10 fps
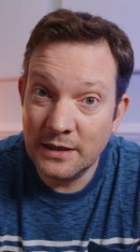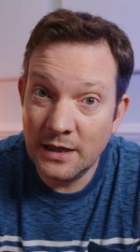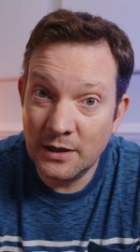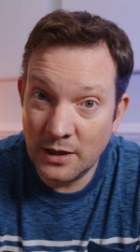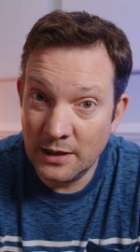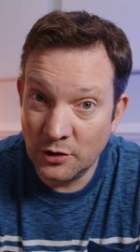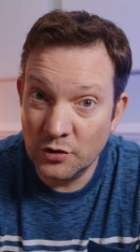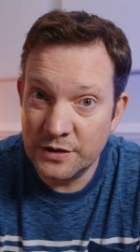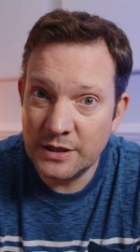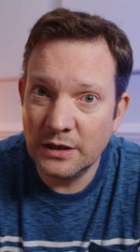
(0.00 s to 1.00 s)
uh, in
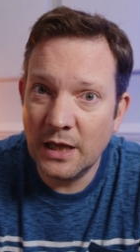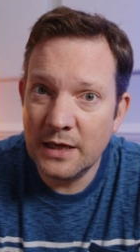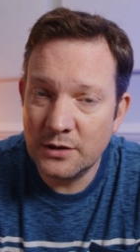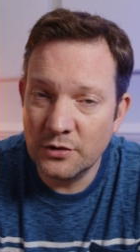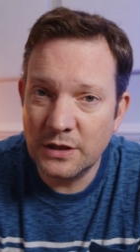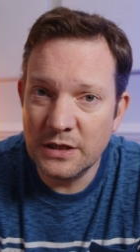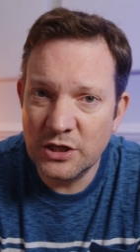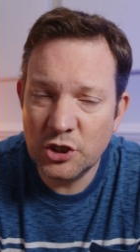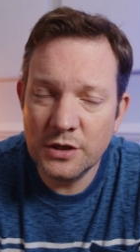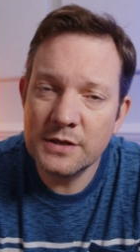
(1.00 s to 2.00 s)
good sunlight, good
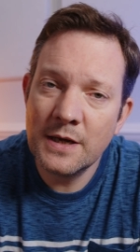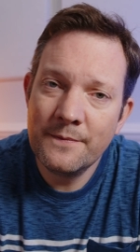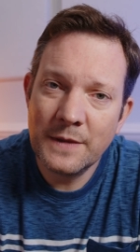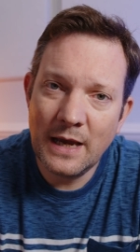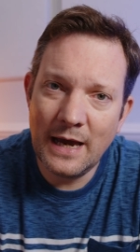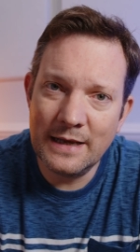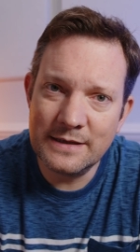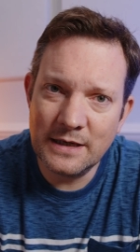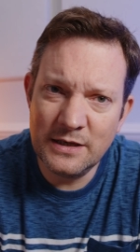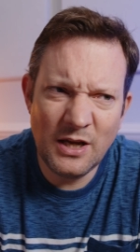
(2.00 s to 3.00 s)
conditions, and
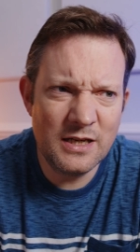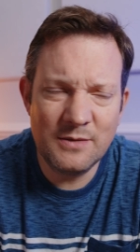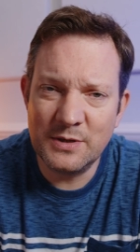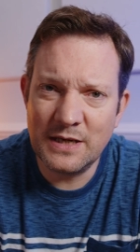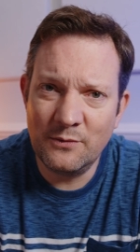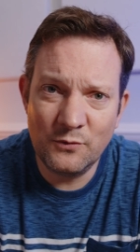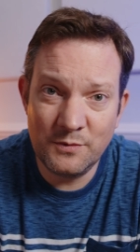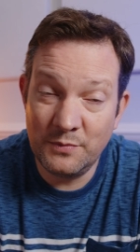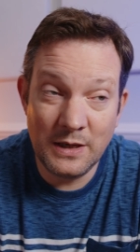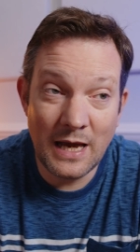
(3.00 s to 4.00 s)
90% uh,
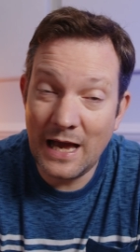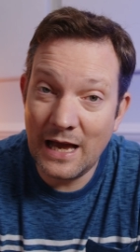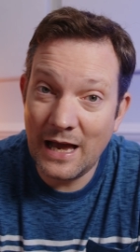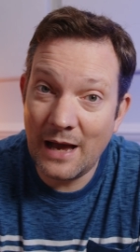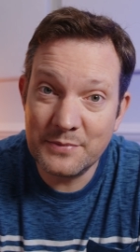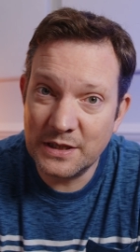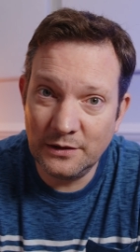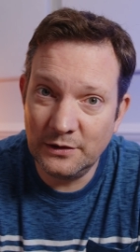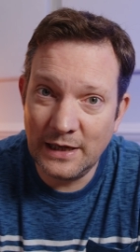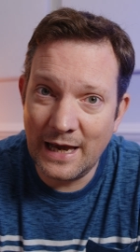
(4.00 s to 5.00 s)
would be
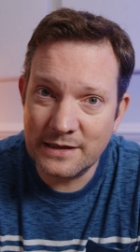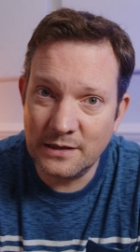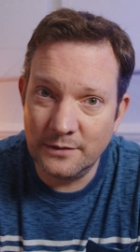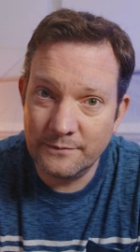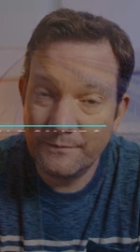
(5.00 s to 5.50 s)
absolutely excellent.